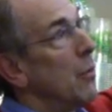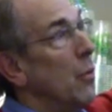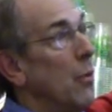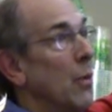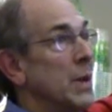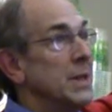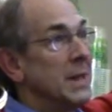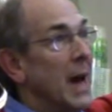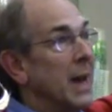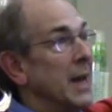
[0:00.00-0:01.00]
was
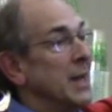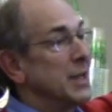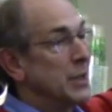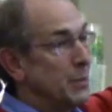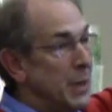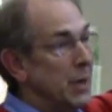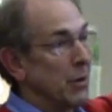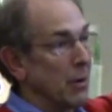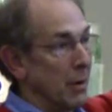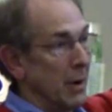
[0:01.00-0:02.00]
not a
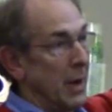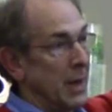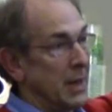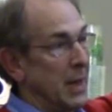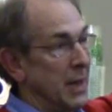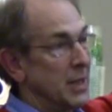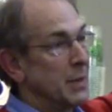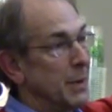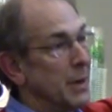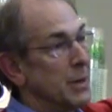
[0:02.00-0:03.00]
speaker, an
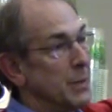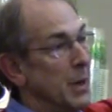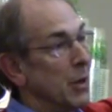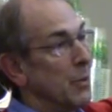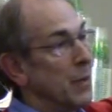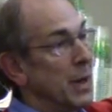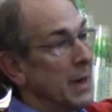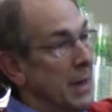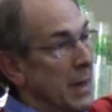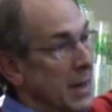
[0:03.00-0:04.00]
inspired speaker,
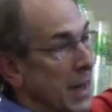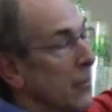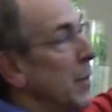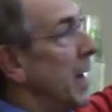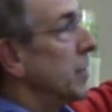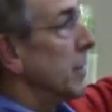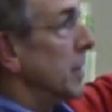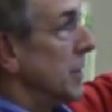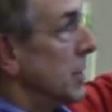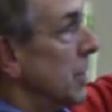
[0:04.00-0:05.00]
but Dave
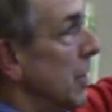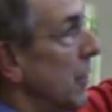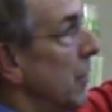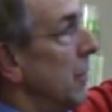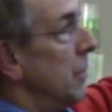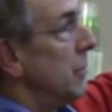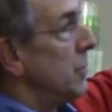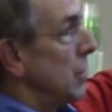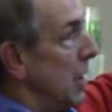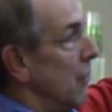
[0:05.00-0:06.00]
Pottruck, his
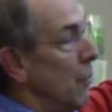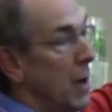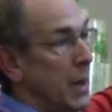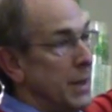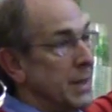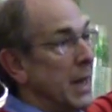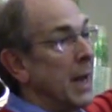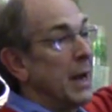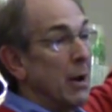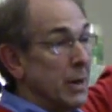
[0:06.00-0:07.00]
co-chair, was,
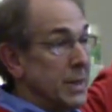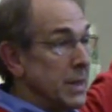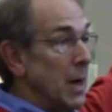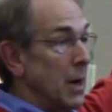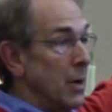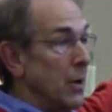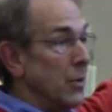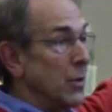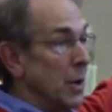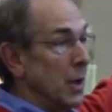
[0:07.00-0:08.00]
and our
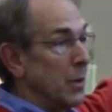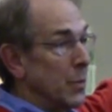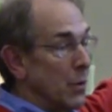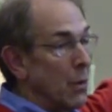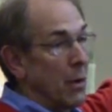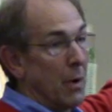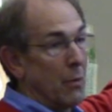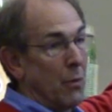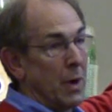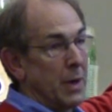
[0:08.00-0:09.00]
CIO, Dawn Lepore,
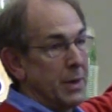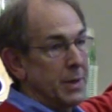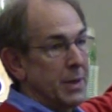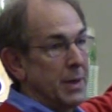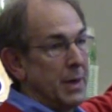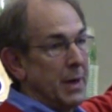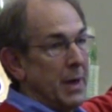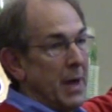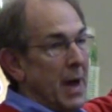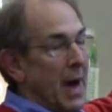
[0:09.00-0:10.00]
was.
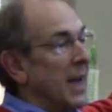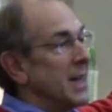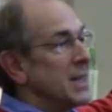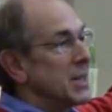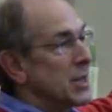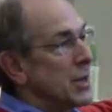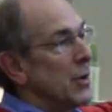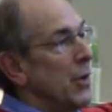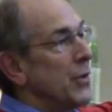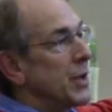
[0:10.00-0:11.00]
I can
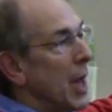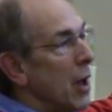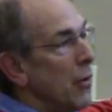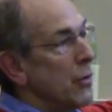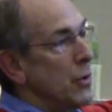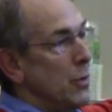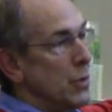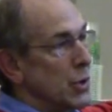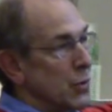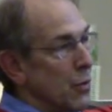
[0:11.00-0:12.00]
still tell you
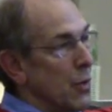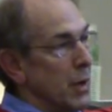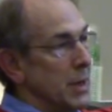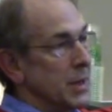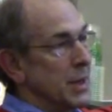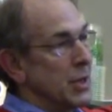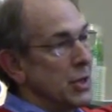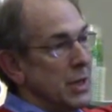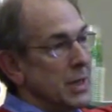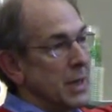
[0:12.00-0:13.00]
stories that
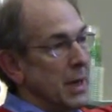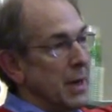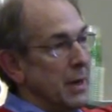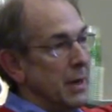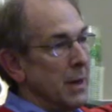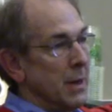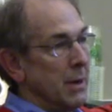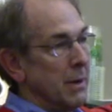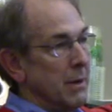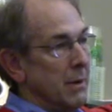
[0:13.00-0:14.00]
she said in